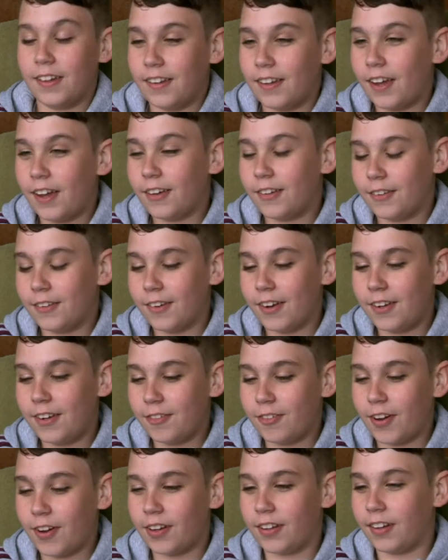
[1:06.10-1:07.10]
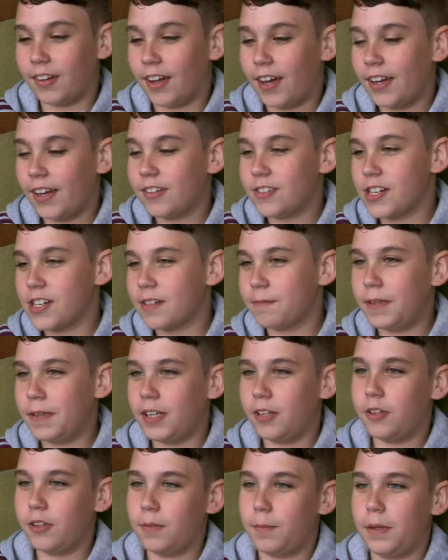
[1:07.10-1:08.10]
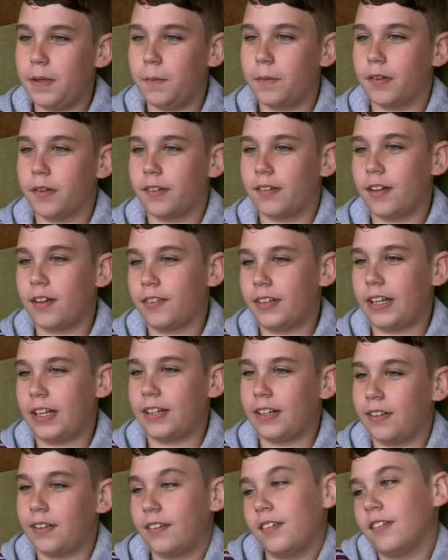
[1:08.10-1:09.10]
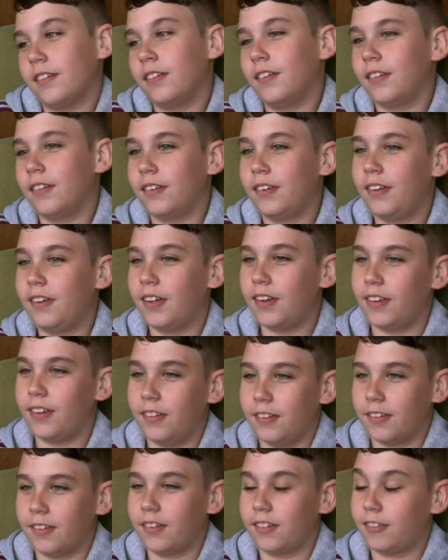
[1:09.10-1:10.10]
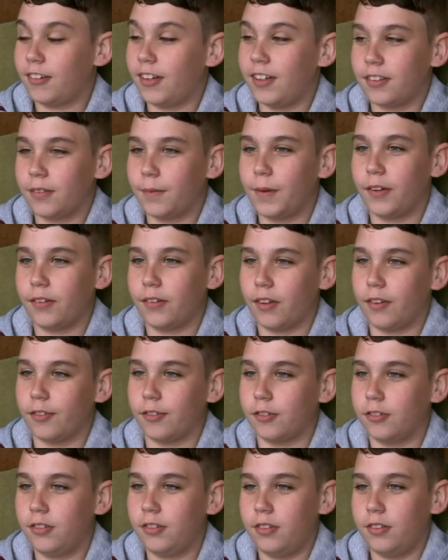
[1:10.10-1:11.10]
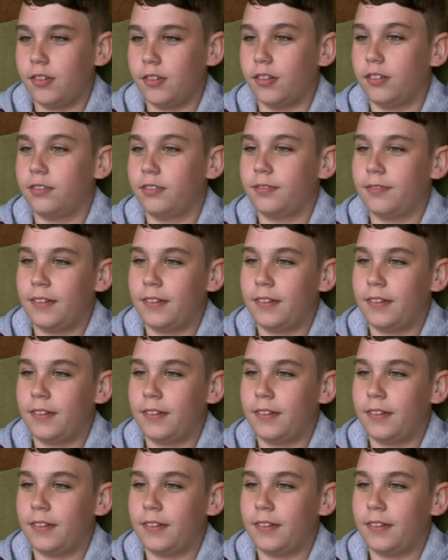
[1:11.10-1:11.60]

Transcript: Yeah, it's really fun. I enjoyed meeting new people and stuff like that. So, it's a great experience overall. So,